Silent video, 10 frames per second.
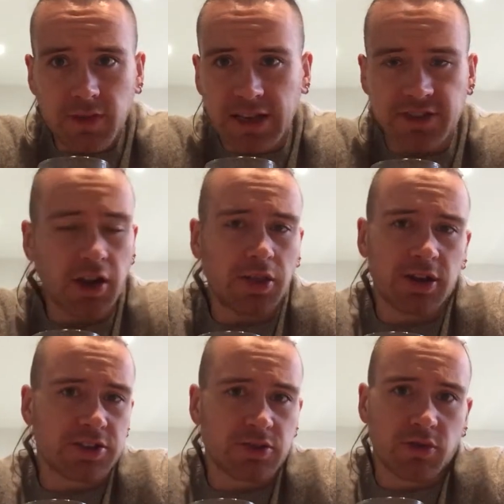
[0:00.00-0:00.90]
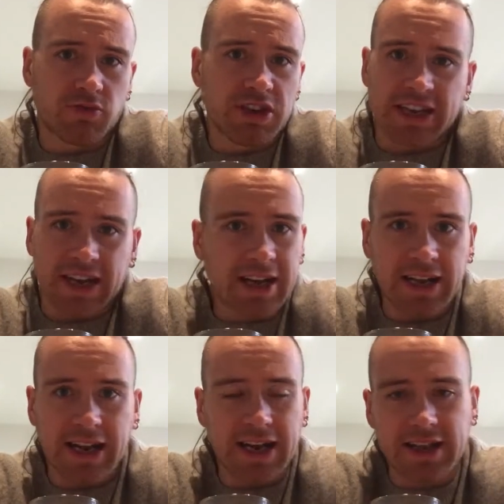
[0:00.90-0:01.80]
It's nothing to do with
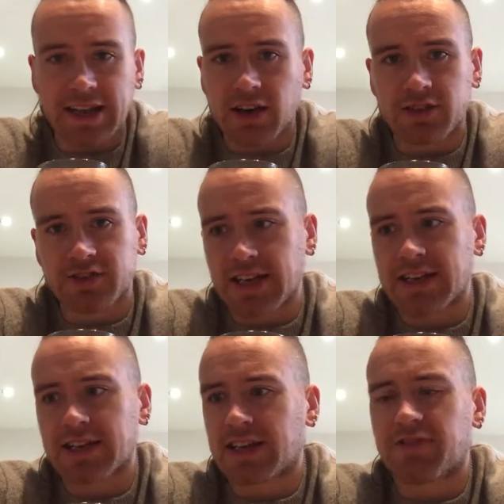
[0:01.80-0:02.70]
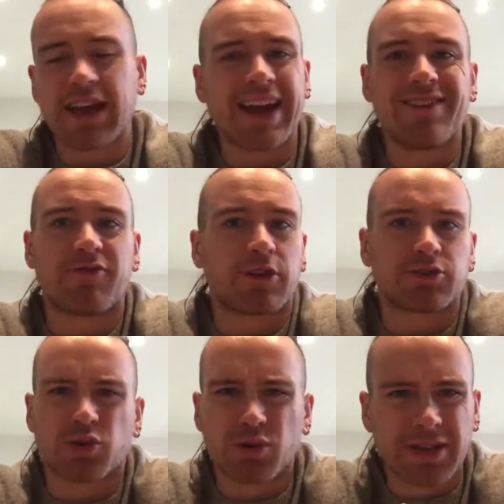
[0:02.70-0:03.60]
rekindling anything or giving any
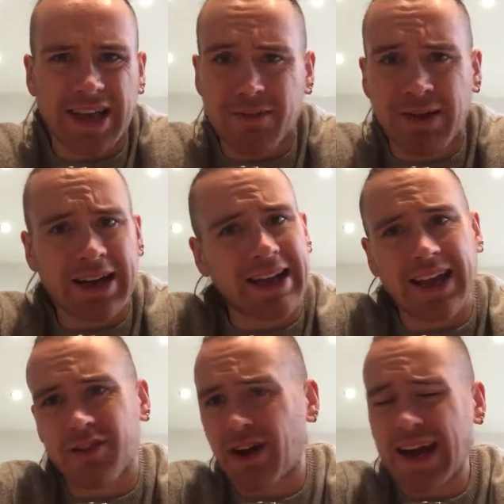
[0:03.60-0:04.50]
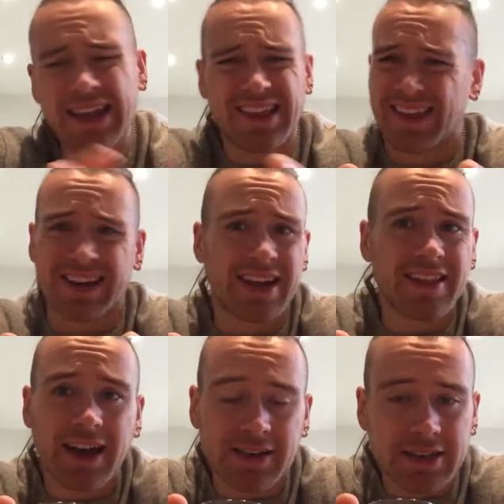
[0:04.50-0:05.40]
false hope to getting back together or anything like
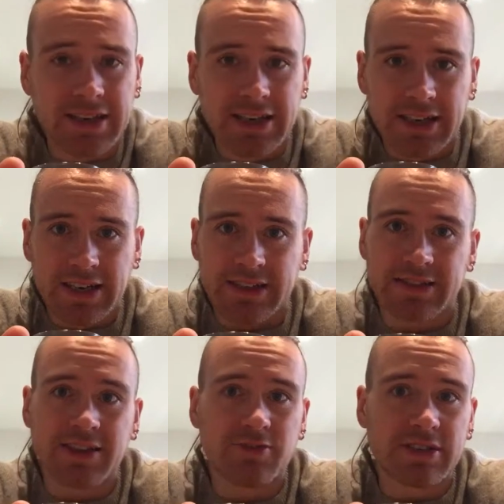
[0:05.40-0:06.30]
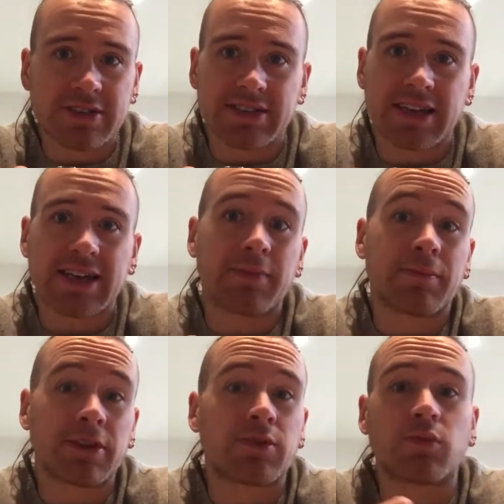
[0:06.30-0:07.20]
that. It's literally saying,
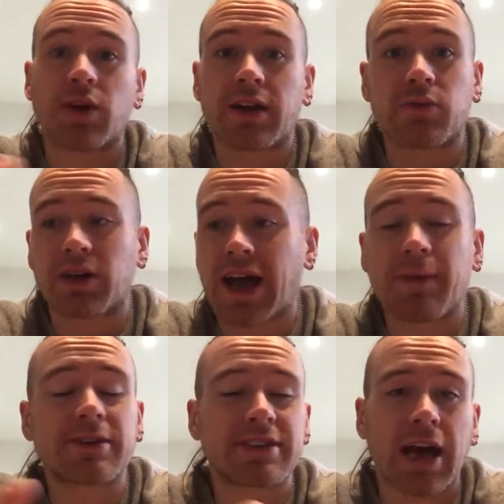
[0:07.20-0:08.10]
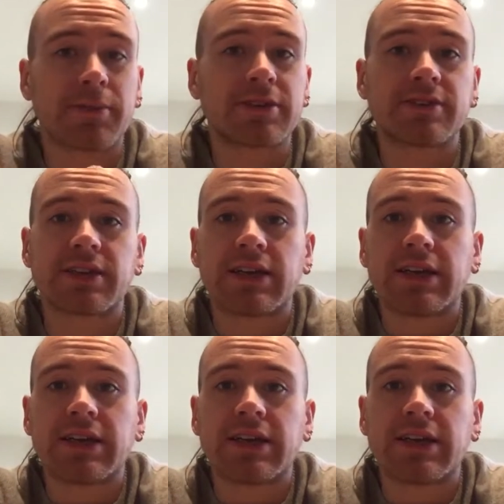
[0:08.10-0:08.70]
what happened,